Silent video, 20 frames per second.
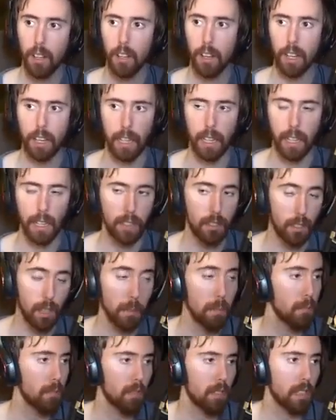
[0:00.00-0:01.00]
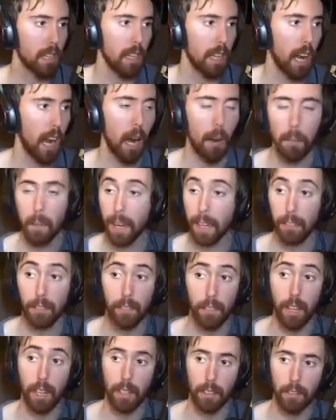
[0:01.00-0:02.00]
Like it seems, it makes
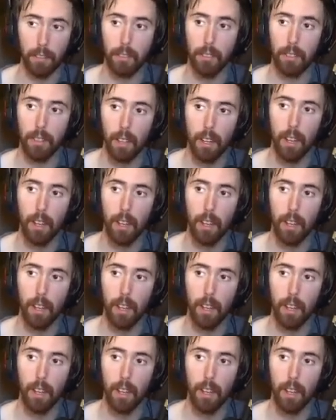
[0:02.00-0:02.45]
sense.